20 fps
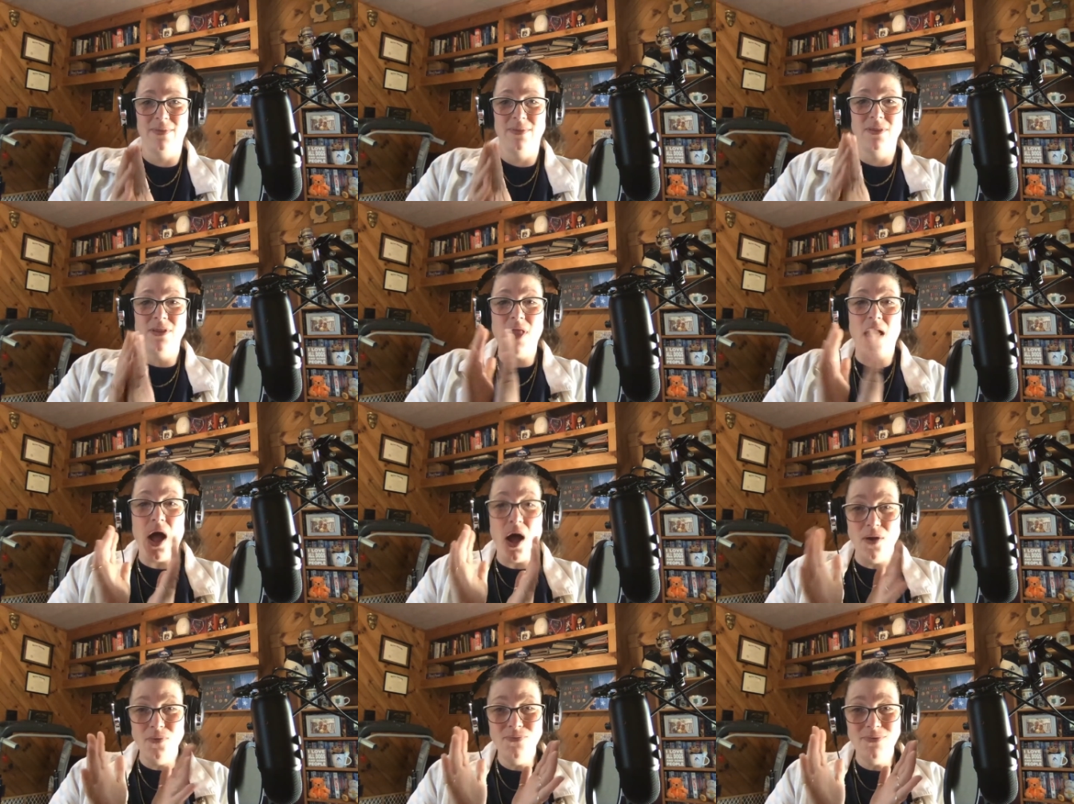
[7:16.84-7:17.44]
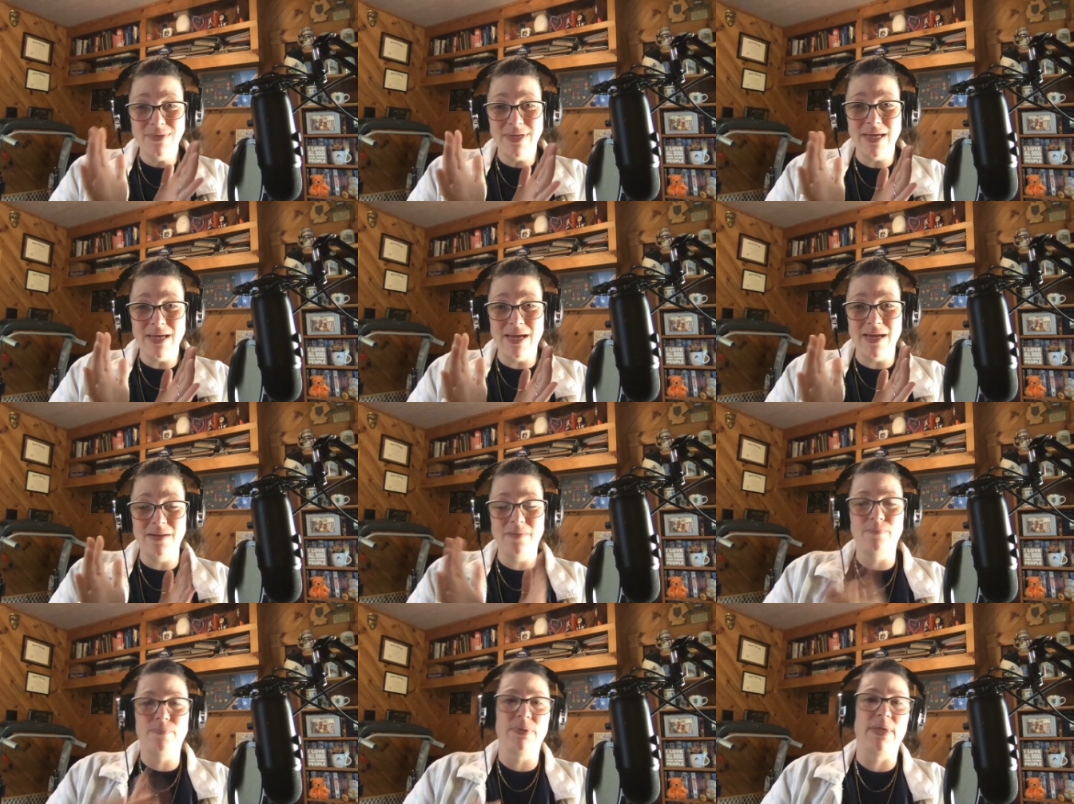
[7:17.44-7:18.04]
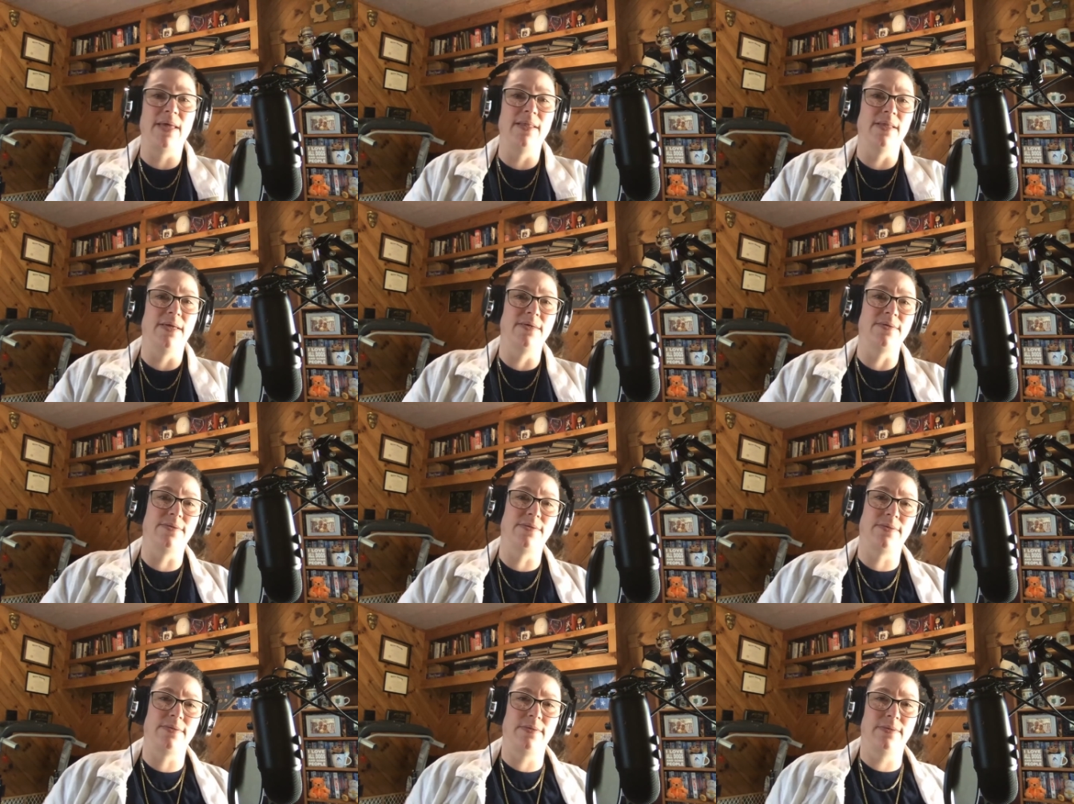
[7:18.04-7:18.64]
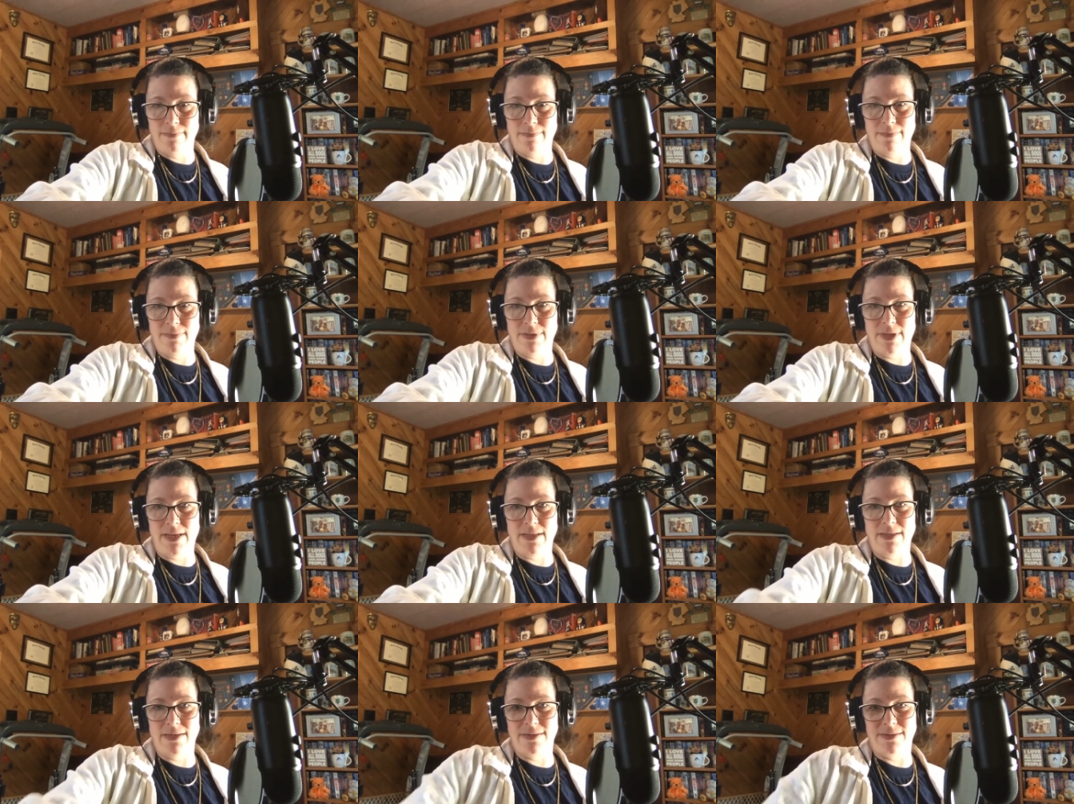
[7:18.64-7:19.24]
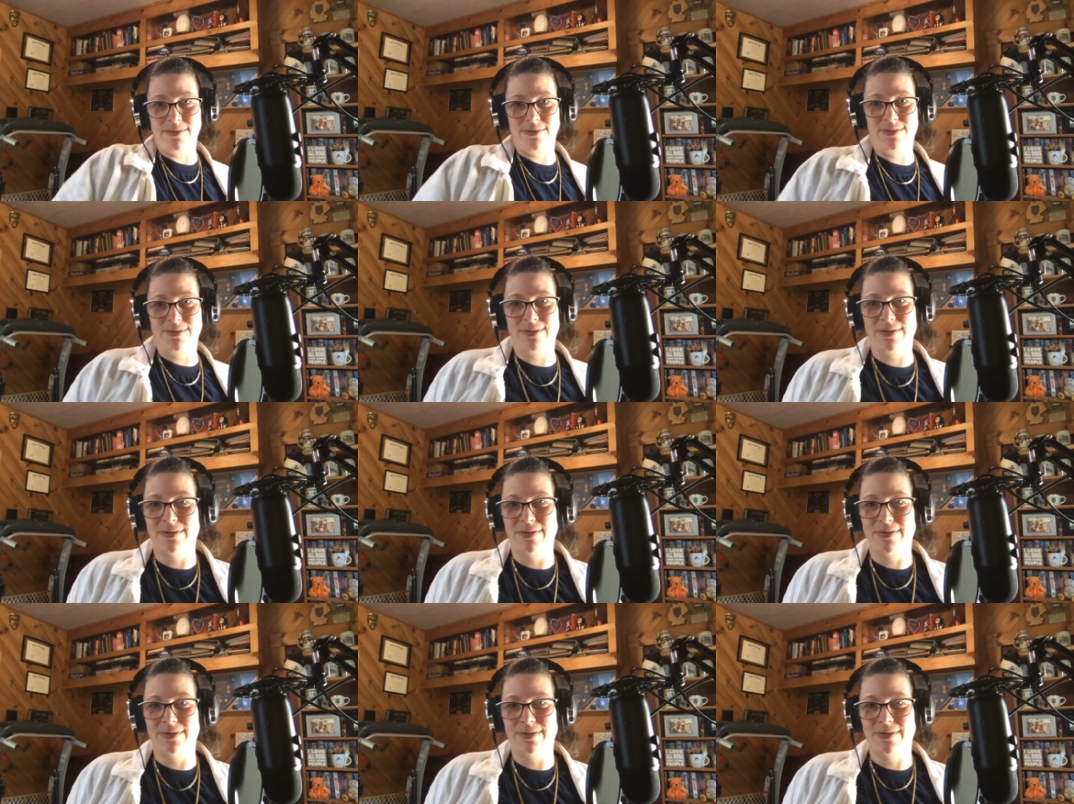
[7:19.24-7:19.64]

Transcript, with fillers: Loved it. Playlist. Playlist.